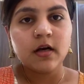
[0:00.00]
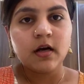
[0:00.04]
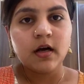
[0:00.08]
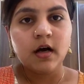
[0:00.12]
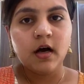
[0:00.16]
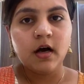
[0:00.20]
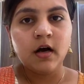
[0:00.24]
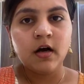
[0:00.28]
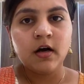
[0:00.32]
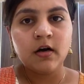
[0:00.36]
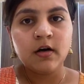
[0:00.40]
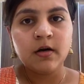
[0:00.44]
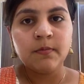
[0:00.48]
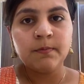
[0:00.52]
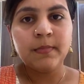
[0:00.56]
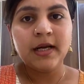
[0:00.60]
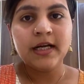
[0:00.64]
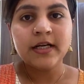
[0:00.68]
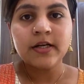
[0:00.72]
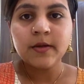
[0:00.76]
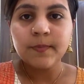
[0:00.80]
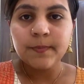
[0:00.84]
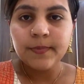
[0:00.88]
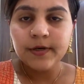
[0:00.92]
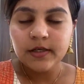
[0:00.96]

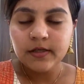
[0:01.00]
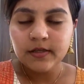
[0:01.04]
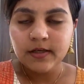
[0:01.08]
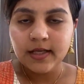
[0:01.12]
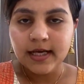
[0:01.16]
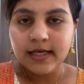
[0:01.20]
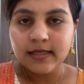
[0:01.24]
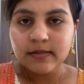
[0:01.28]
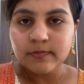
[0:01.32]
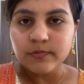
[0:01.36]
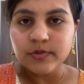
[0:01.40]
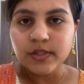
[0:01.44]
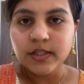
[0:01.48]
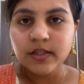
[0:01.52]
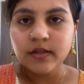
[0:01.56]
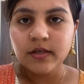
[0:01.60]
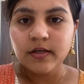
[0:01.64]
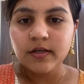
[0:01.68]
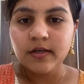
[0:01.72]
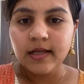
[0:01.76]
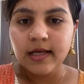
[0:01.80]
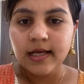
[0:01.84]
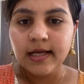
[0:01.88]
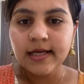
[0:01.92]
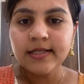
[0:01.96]
multiple times in the
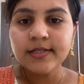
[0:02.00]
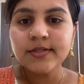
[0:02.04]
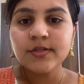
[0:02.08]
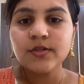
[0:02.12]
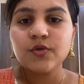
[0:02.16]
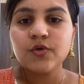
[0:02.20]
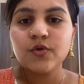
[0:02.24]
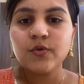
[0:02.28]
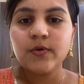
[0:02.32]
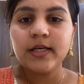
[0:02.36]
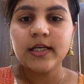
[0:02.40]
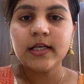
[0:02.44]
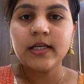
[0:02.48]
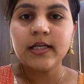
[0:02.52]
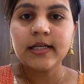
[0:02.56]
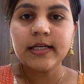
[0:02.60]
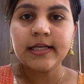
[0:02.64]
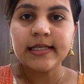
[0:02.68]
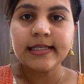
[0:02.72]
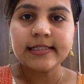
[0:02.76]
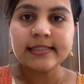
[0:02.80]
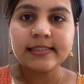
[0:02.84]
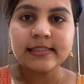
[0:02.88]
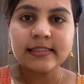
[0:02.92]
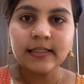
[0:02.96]
day to
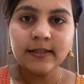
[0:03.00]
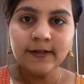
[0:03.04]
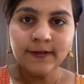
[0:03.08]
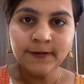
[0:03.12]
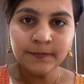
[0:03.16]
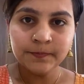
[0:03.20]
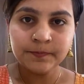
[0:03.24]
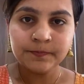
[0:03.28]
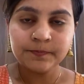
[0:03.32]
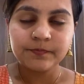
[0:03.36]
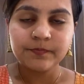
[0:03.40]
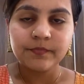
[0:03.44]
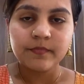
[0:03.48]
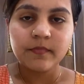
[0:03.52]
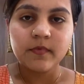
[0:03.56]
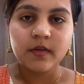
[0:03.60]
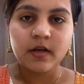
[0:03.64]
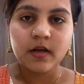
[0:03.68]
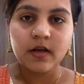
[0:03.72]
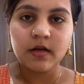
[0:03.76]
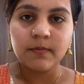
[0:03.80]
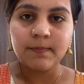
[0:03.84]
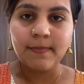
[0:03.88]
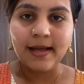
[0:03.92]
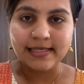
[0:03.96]
increase the
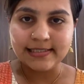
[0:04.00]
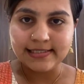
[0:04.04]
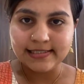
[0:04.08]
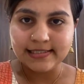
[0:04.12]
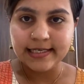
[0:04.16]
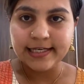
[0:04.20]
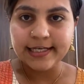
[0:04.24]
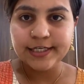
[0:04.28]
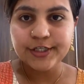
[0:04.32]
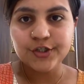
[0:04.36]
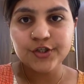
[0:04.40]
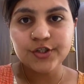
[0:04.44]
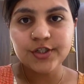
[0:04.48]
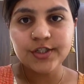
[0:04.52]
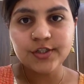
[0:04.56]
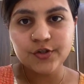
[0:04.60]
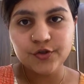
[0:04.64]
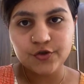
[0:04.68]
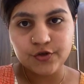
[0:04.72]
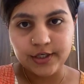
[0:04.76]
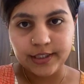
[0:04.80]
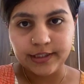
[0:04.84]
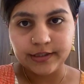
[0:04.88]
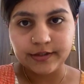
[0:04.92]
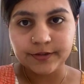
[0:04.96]
mastication
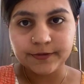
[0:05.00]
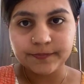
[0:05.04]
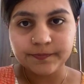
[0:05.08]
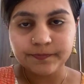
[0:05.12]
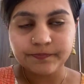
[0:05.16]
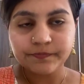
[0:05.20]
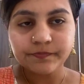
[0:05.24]
strength.